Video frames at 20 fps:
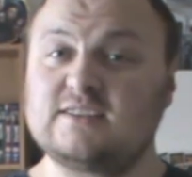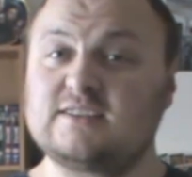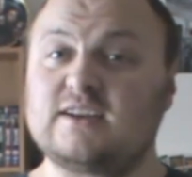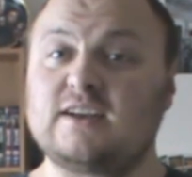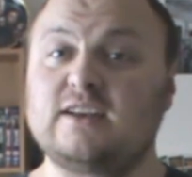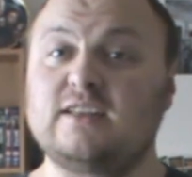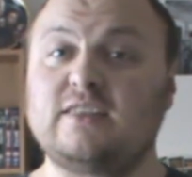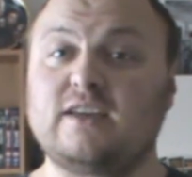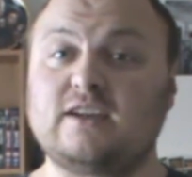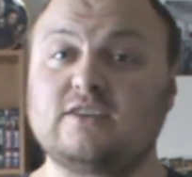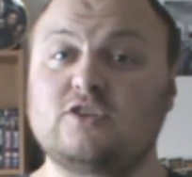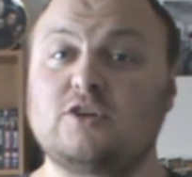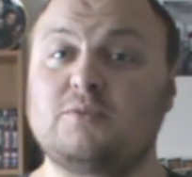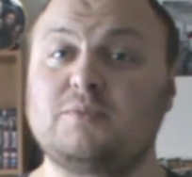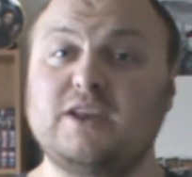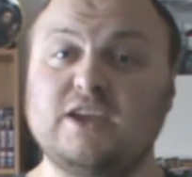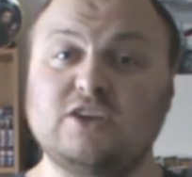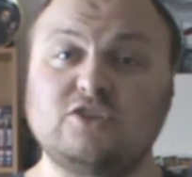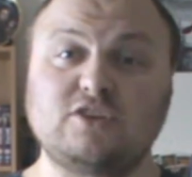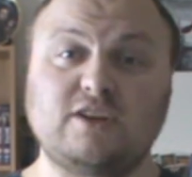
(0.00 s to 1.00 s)
decided that
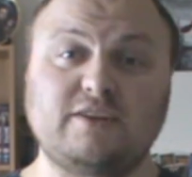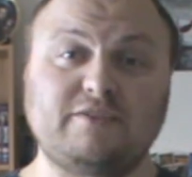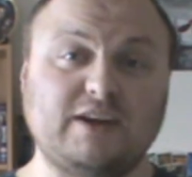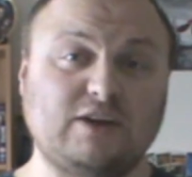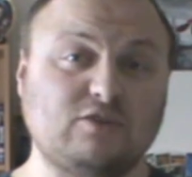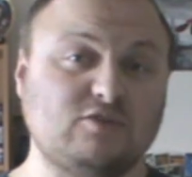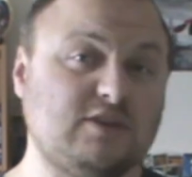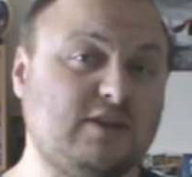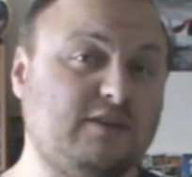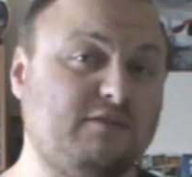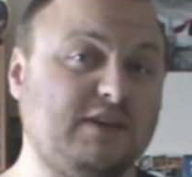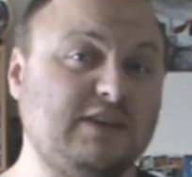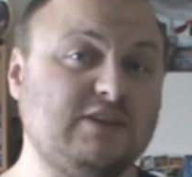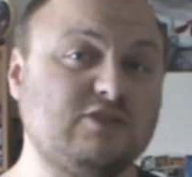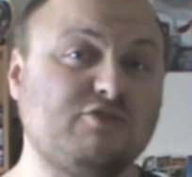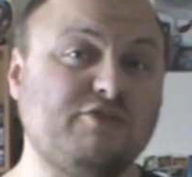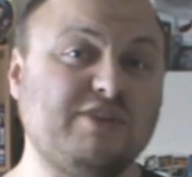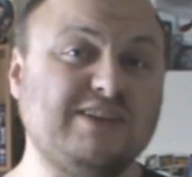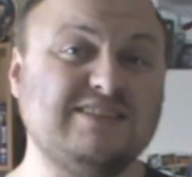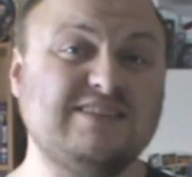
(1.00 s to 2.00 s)
domination of our TV
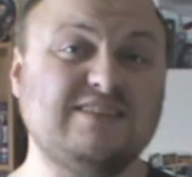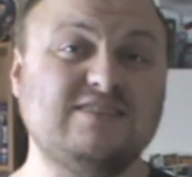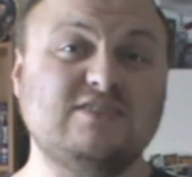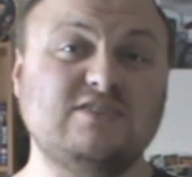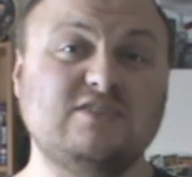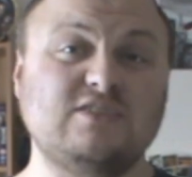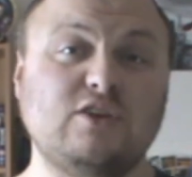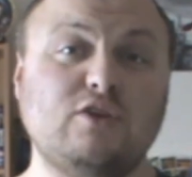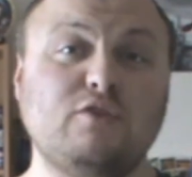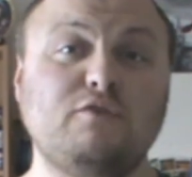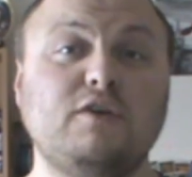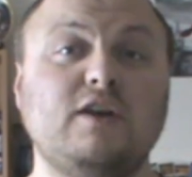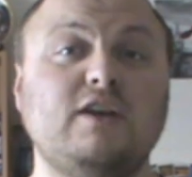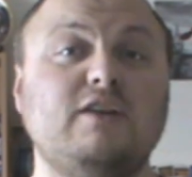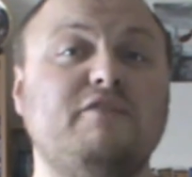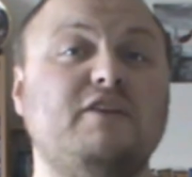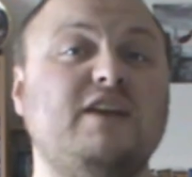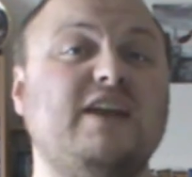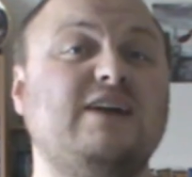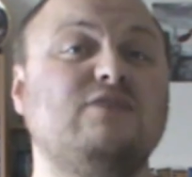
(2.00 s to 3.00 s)
screens isn't enough and
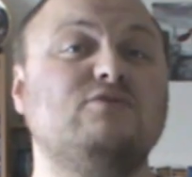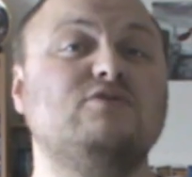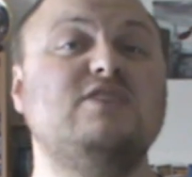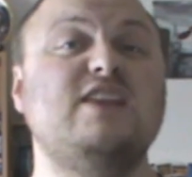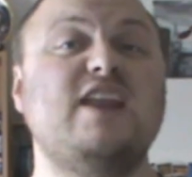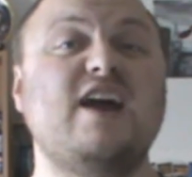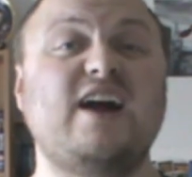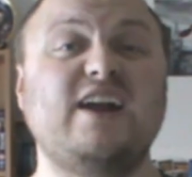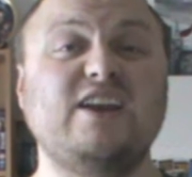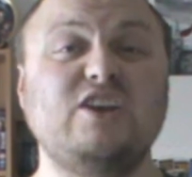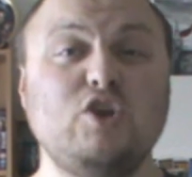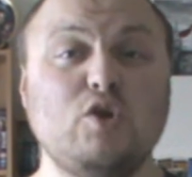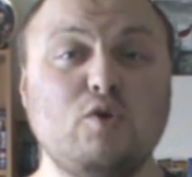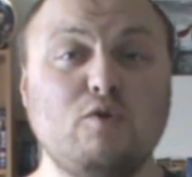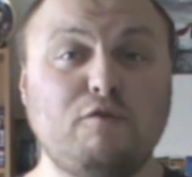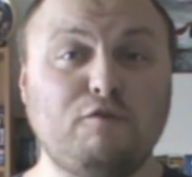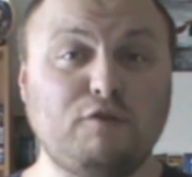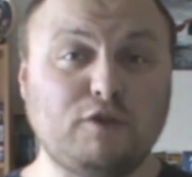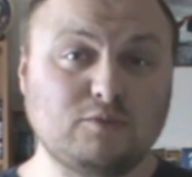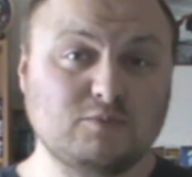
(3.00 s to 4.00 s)
have announced 9
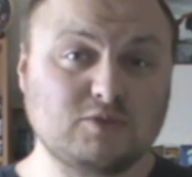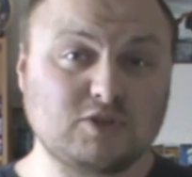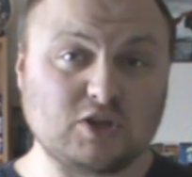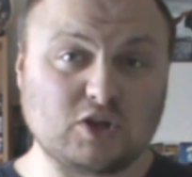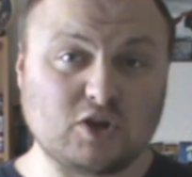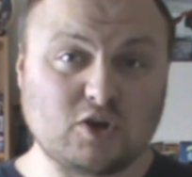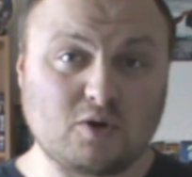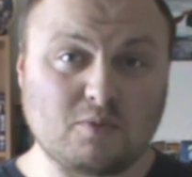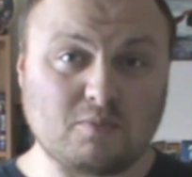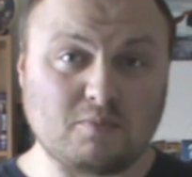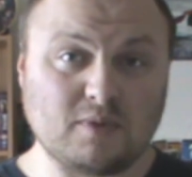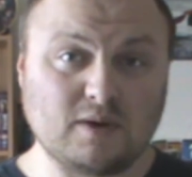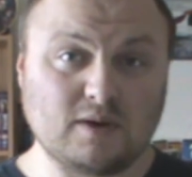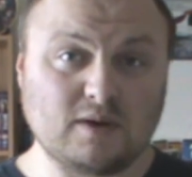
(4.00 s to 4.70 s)
new films to come,